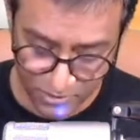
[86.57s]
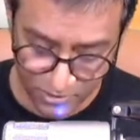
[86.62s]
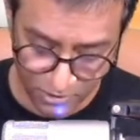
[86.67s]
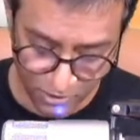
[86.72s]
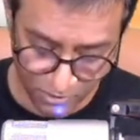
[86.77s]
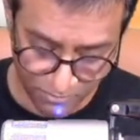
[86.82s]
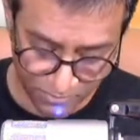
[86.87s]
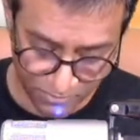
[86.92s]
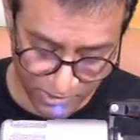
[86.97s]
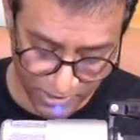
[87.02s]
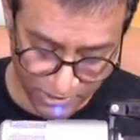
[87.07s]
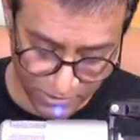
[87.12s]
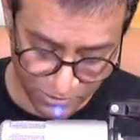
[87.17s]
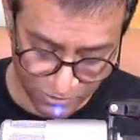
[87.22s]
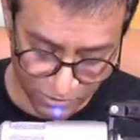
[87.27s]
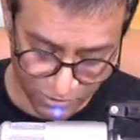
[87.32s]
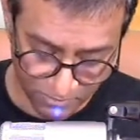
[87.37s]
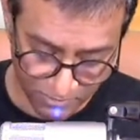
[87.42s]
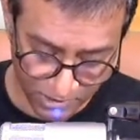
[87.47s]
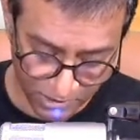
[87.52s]
Now,
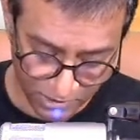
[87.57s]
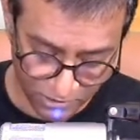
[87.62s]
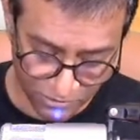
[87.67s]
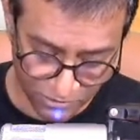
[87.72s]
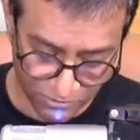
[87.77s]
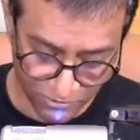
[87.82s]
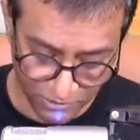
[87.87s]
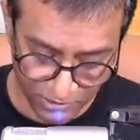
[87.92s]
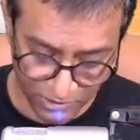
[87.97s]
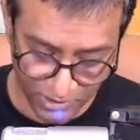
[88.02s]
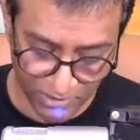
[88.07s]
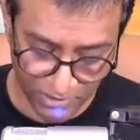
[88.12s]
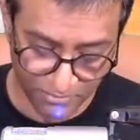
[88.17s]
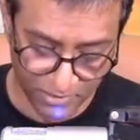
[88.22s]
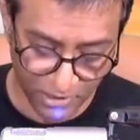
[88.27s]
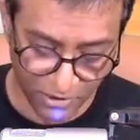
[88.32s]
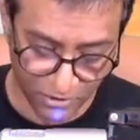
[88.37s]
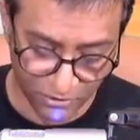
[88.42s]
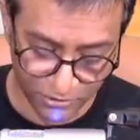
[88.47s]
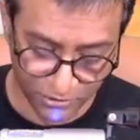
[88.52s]
brainstorming is really
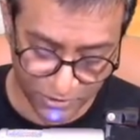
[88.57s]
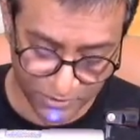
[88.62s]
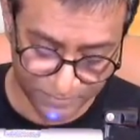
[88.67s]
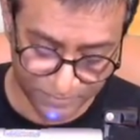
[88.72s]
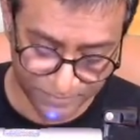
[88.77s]
about